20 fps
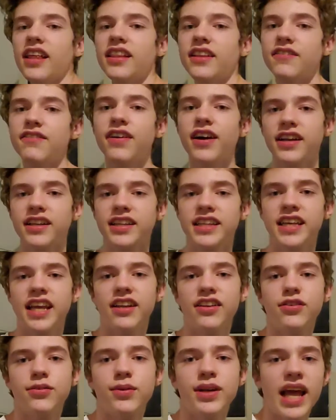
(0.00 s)
then finally get
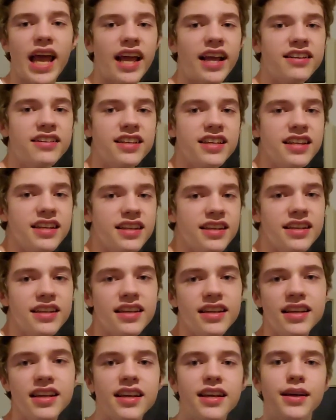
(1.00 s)
to an exit,
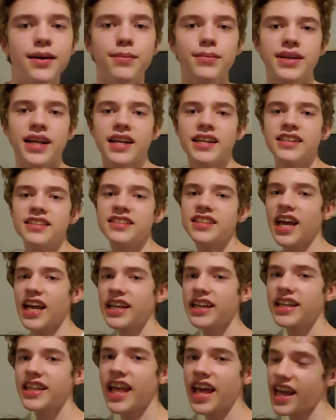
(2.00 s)
but I
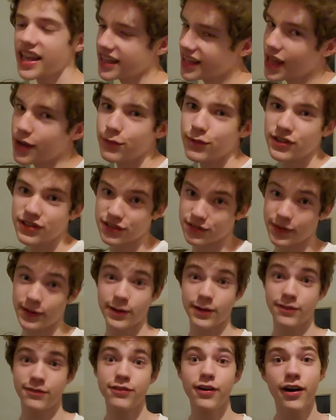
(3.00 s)
decided that that wasn't very
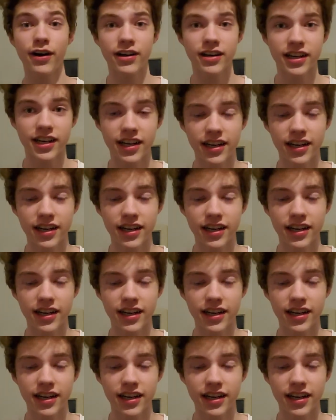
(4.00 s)
fun.